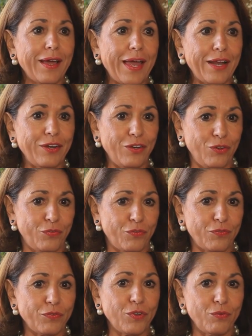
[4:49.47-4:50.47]
and
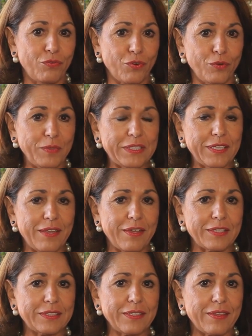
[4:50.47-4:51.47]
you've heard me say
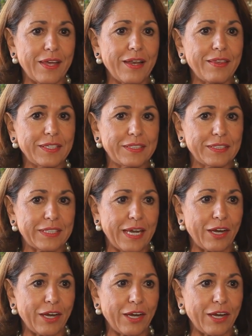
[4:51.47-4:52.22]
this, that this is